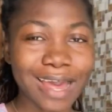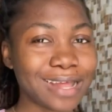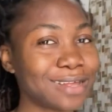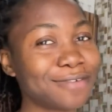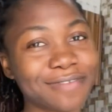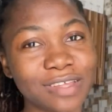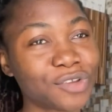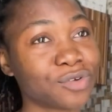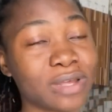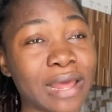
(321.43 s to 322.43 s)
I didn't
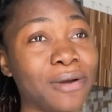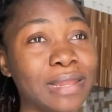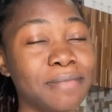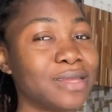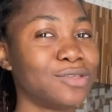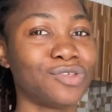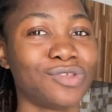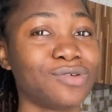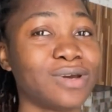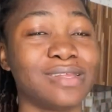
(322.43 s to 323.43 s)
finish cooking. I only made the
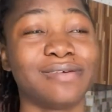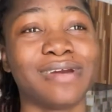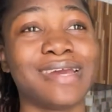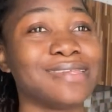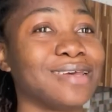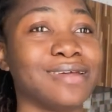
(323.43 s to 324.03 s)
stew and the rice.